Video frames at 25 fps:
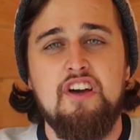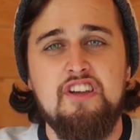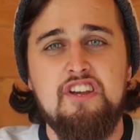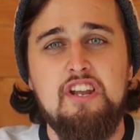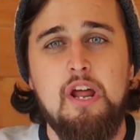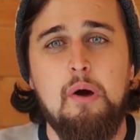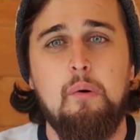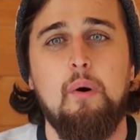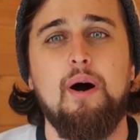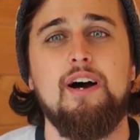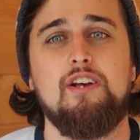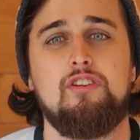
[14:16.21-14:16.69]

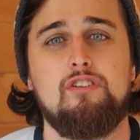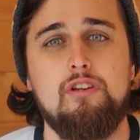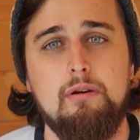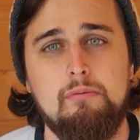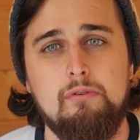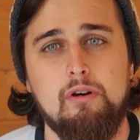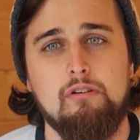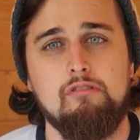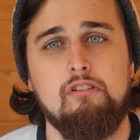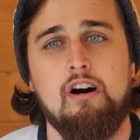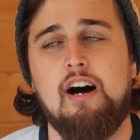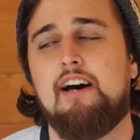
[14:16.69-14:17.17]
You know what is
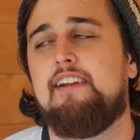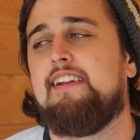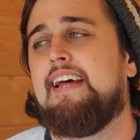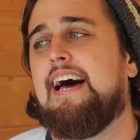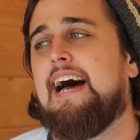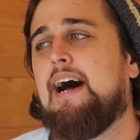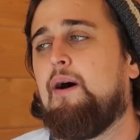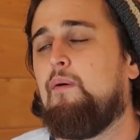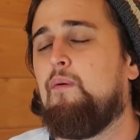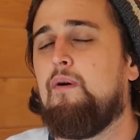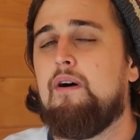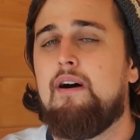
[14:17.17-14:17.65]
coming up right
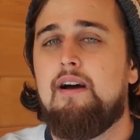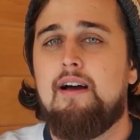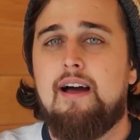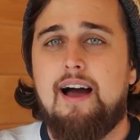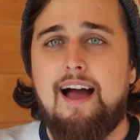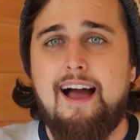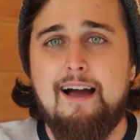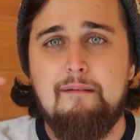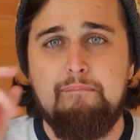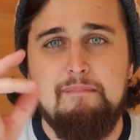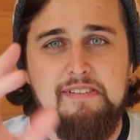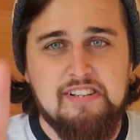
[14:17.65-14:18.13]
now?
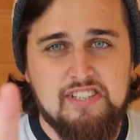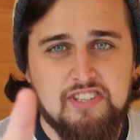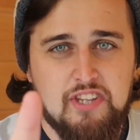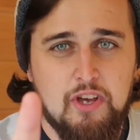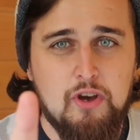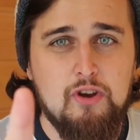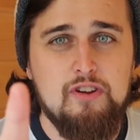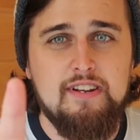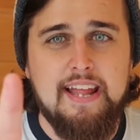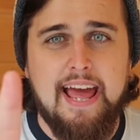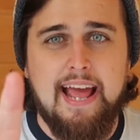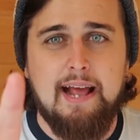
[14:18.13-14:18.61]
I've missed
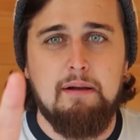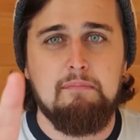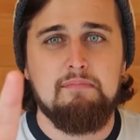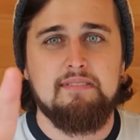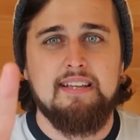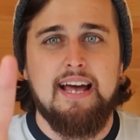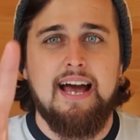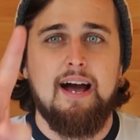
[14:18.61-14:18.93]
two big